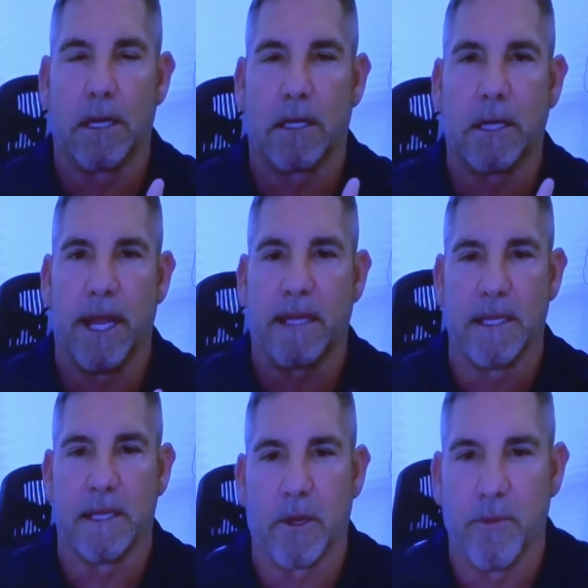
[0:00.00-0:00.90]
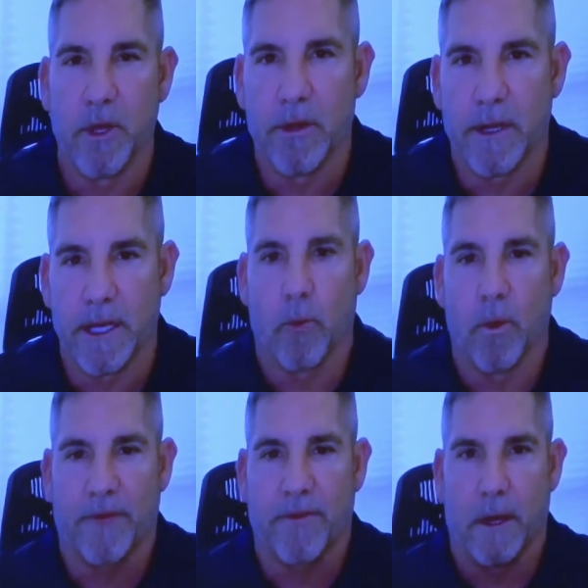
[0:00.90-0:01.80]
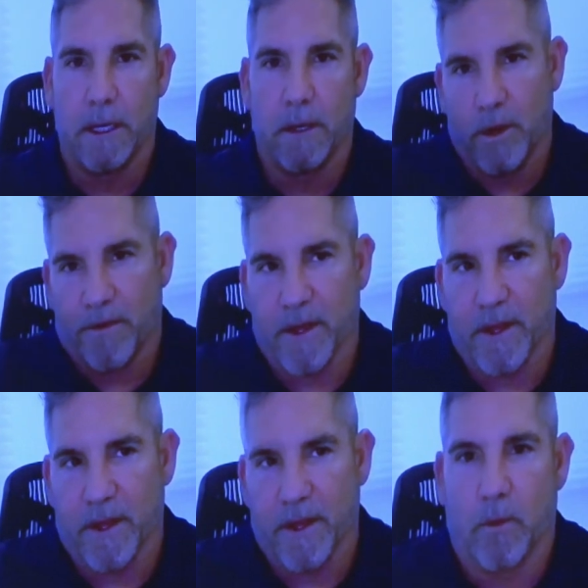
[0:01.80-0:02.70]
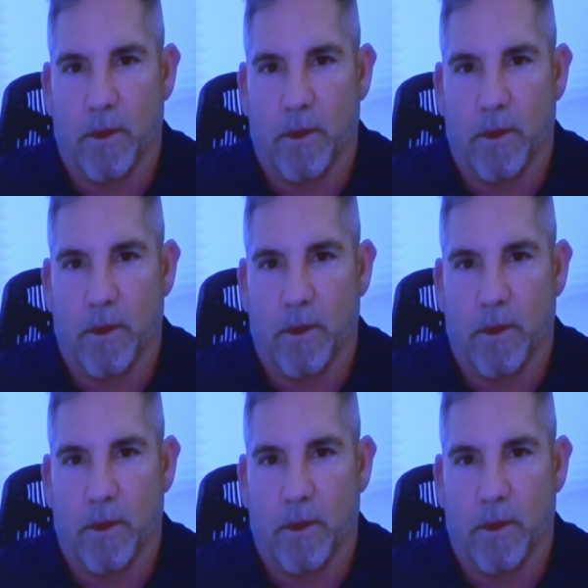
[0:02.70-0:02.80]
connecting community with the kid,